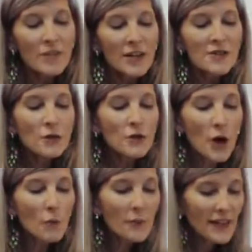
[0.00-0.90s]
So
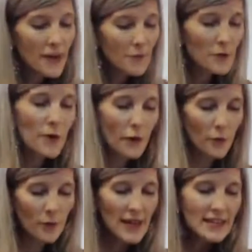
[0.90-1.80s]
don't pick up the
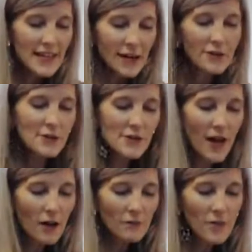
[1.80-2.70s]
rope. Tell
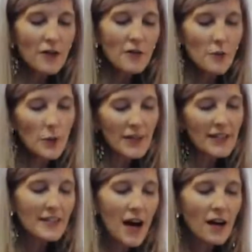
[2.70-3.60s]
yourself, the more
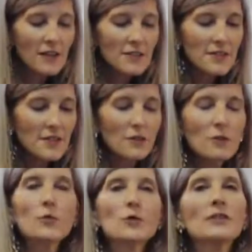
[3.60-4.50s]
he talks, the
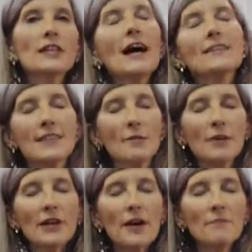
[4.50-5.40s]
more relaxed I
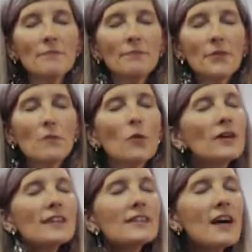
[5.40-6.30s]
become. The more
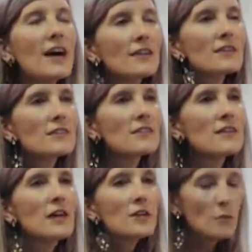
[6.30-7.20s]
he talks,
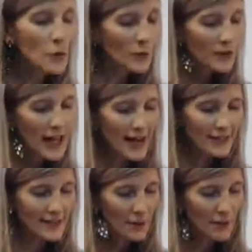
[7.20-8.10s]
the more
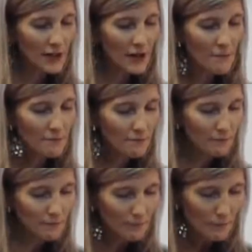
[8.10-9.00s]
relaxed I
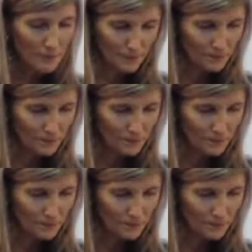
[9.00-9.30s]
become.